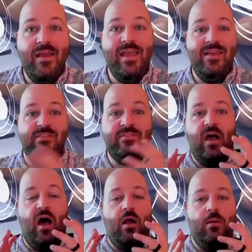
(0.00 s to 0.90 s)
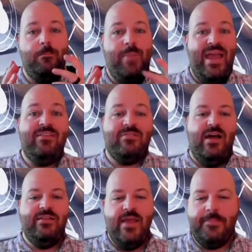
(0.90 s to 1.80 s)
is our
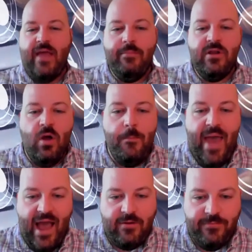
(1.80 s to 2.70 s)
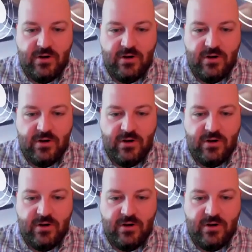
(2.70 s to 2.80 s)
baseline tips. I'm going to go back for a